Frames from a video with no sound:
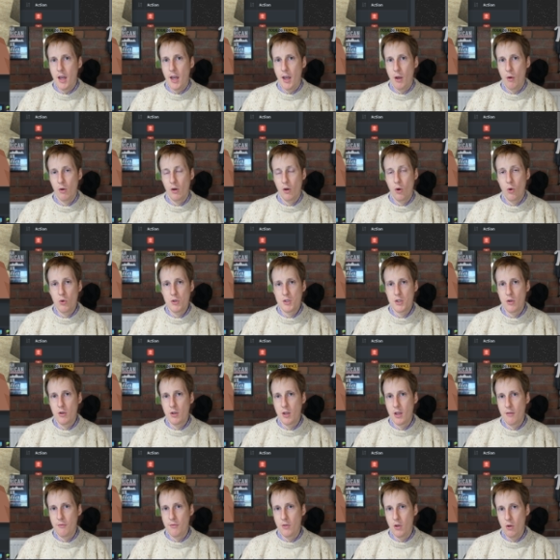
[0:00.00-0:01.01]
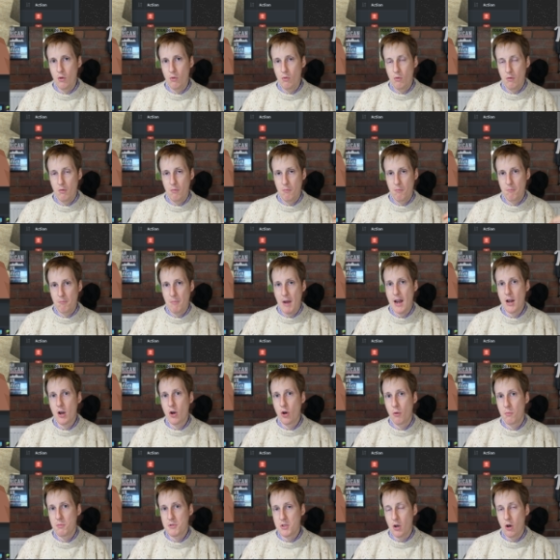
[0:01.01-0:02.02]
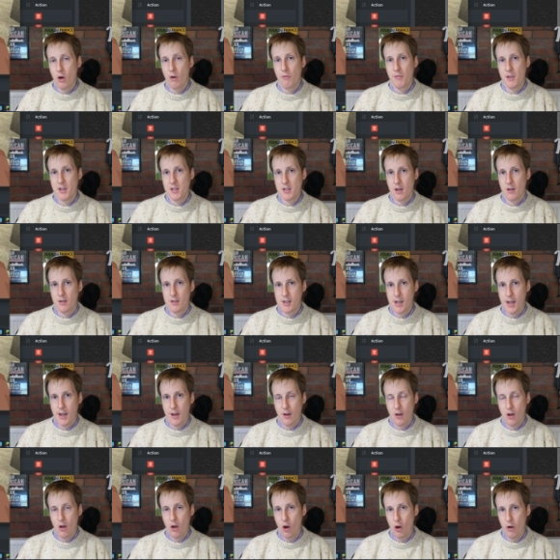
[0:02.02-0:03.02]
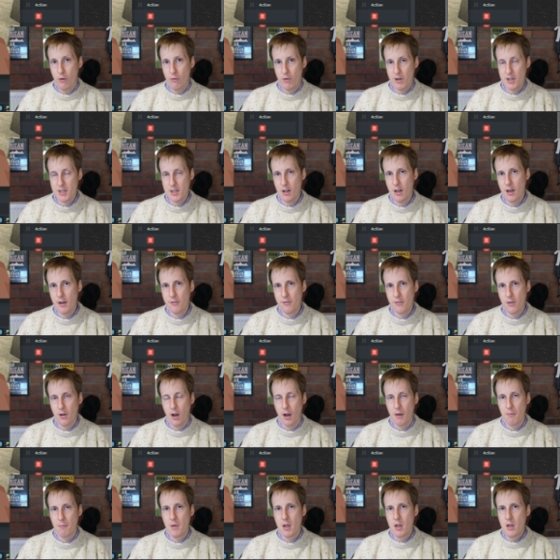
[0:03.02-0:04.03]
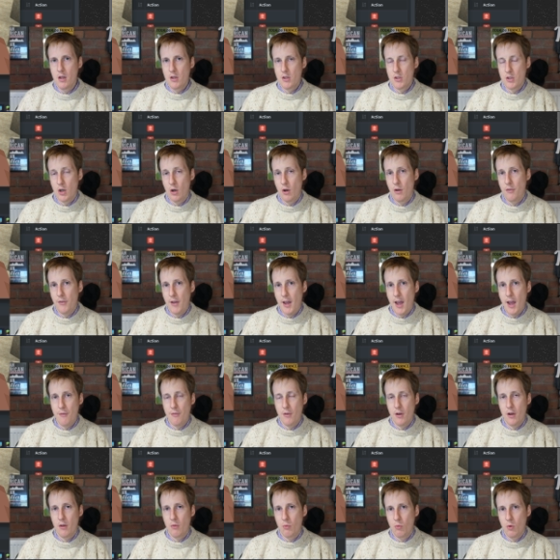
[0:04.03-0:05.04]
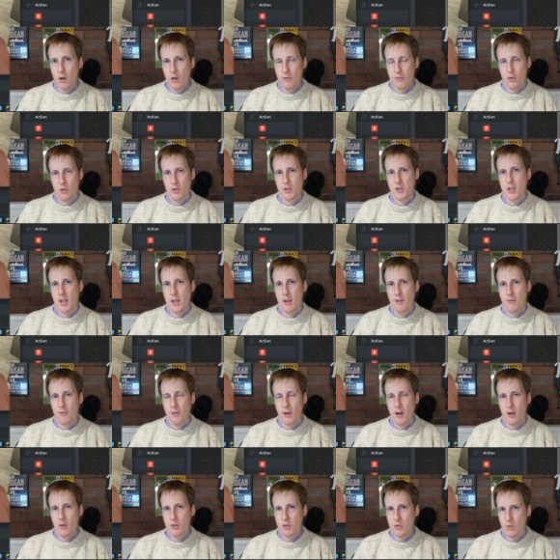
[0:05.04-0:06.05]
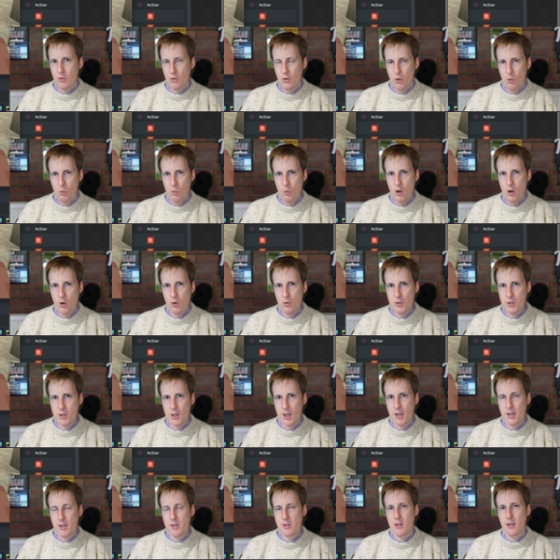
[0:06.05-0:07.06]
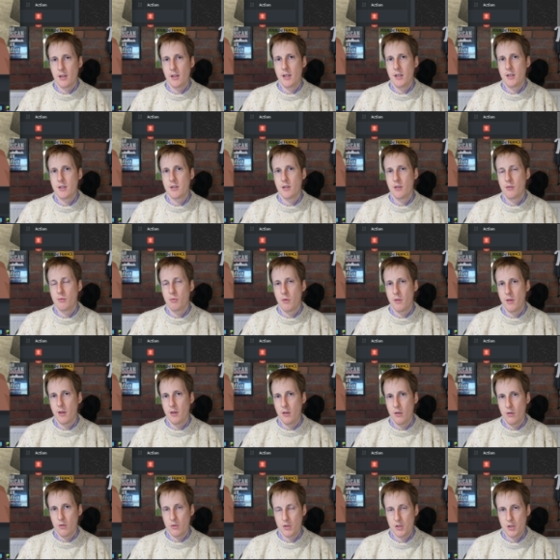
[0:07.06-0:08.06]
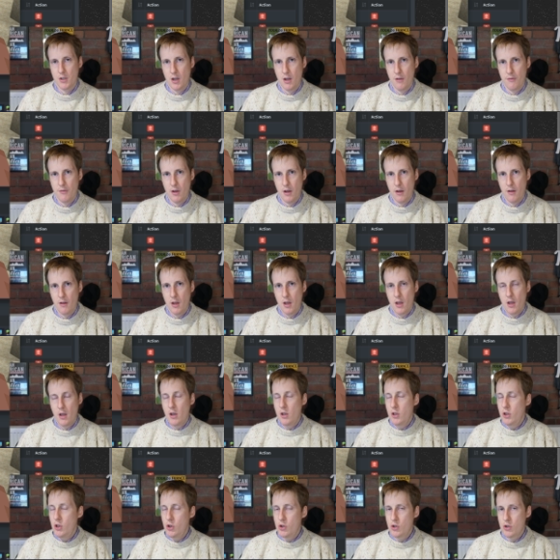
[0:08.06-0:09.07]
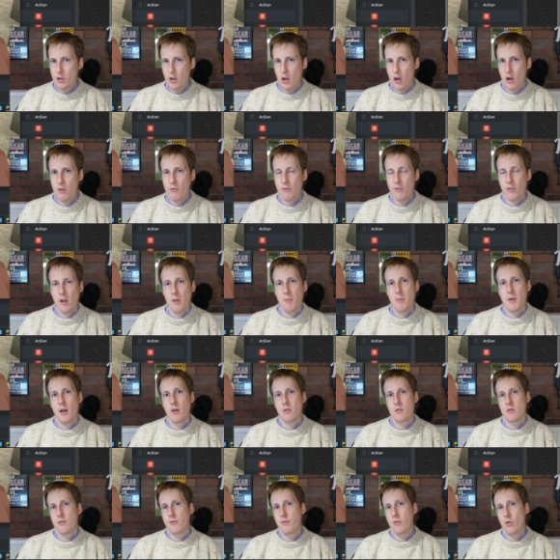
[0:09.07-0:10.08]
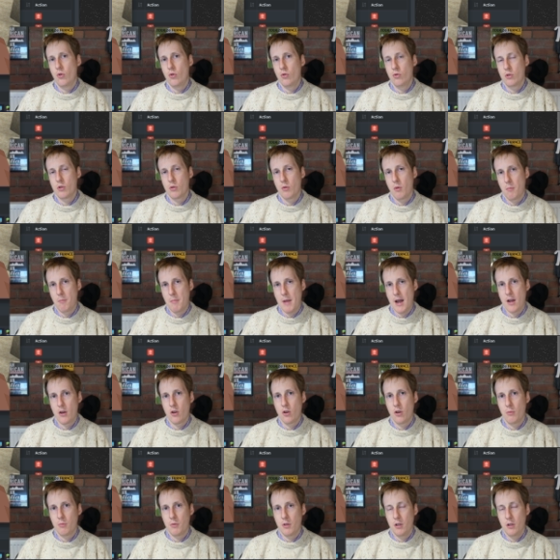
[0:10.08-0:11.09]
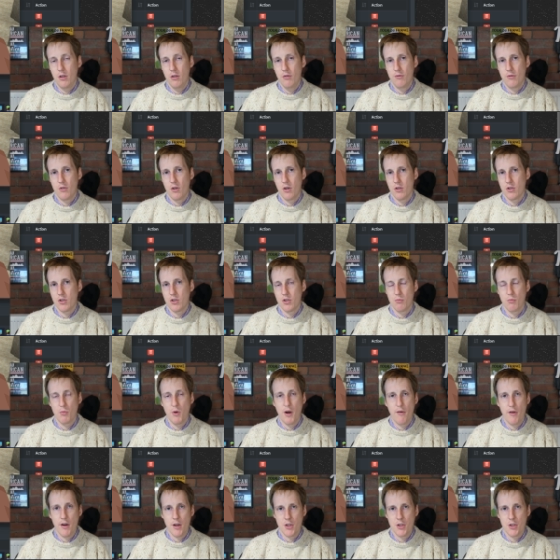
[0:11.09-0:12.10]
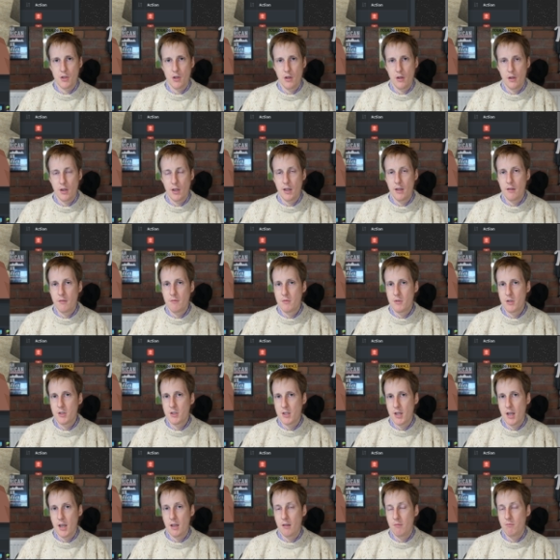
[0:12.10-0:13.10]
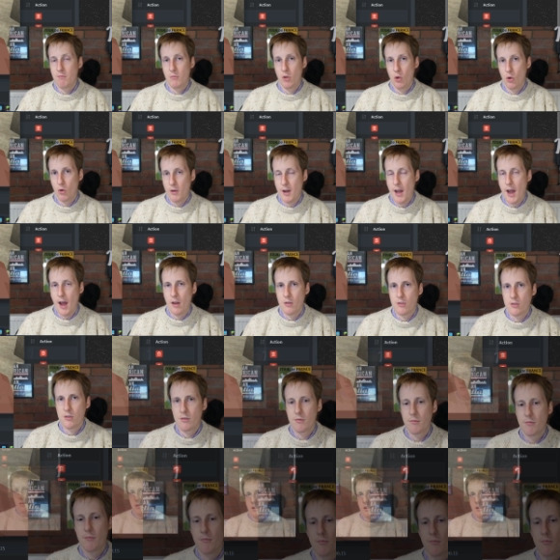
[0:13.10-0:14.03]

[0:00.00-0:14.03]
it will also give you backups of this container over its lifetime. So if ever one of your save files or your worlds gets deleted within your server, you should hopefully be able to fall to a backup that you've got somewhere externally, say your NAS.